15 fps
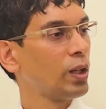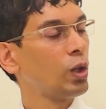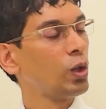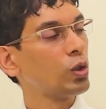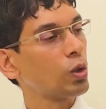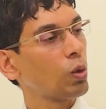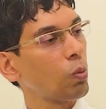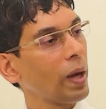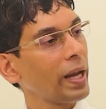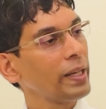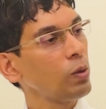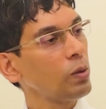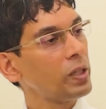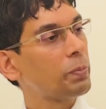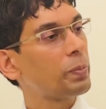So when
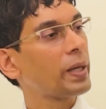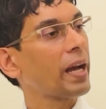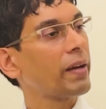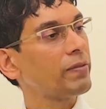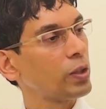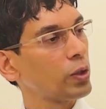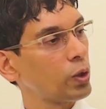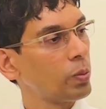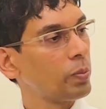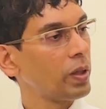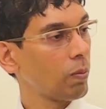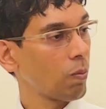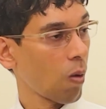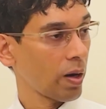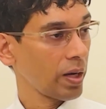you deprive the
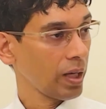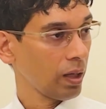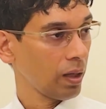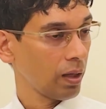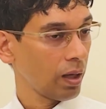human body,